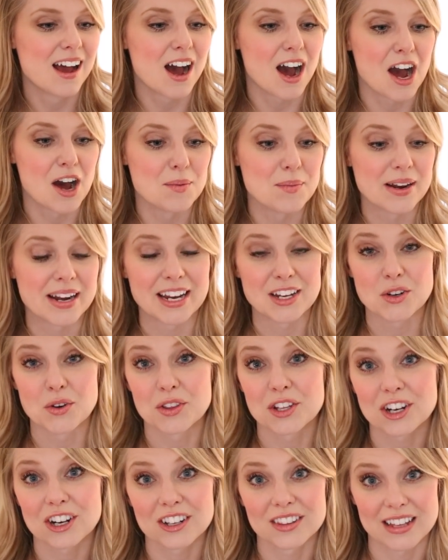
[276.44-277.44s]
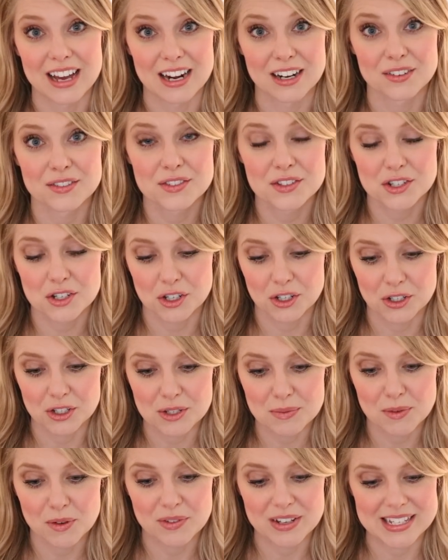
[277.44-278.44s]
and I know there are a lot of
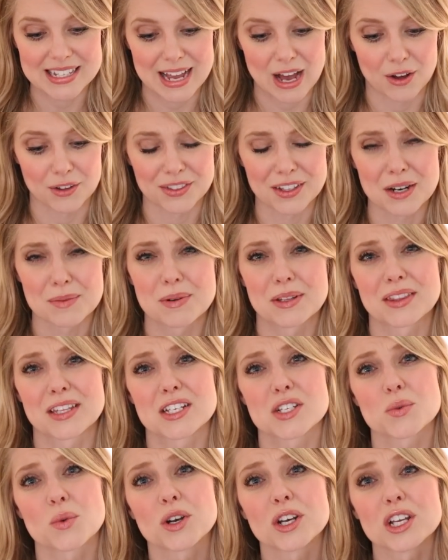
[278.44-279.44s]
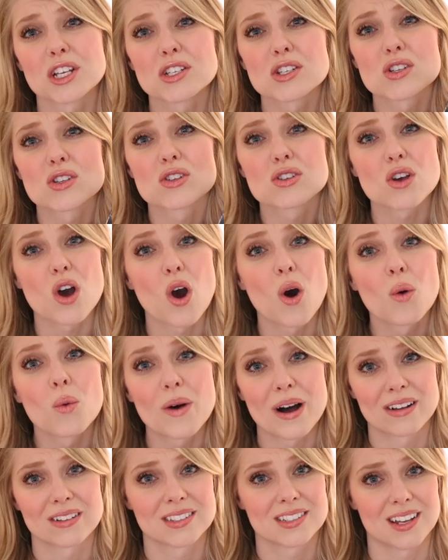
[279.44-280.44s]
Scrooge movies out there, but this one is so
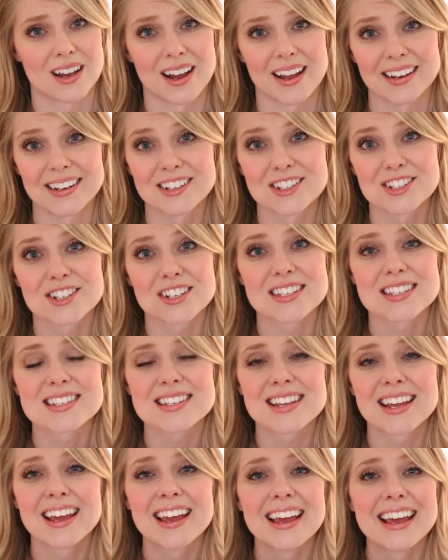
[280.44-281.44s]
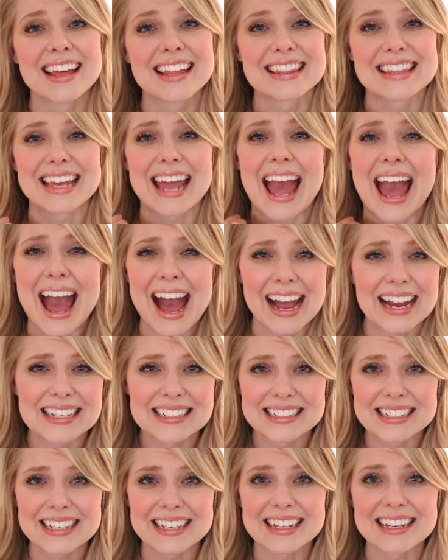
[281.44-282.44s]
well done. Just the
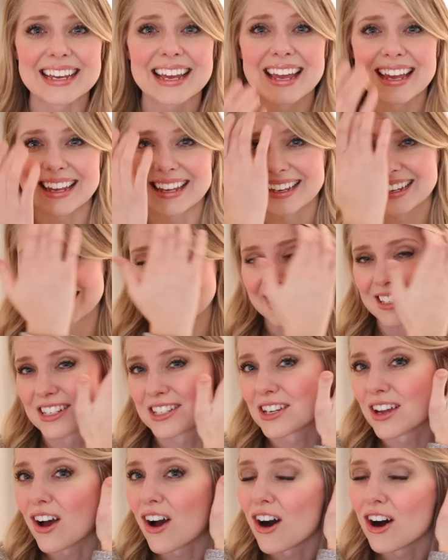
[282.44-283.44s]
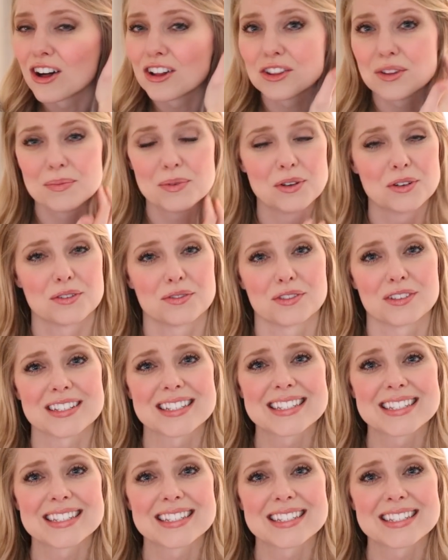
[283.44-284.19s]
acting and all the beautiful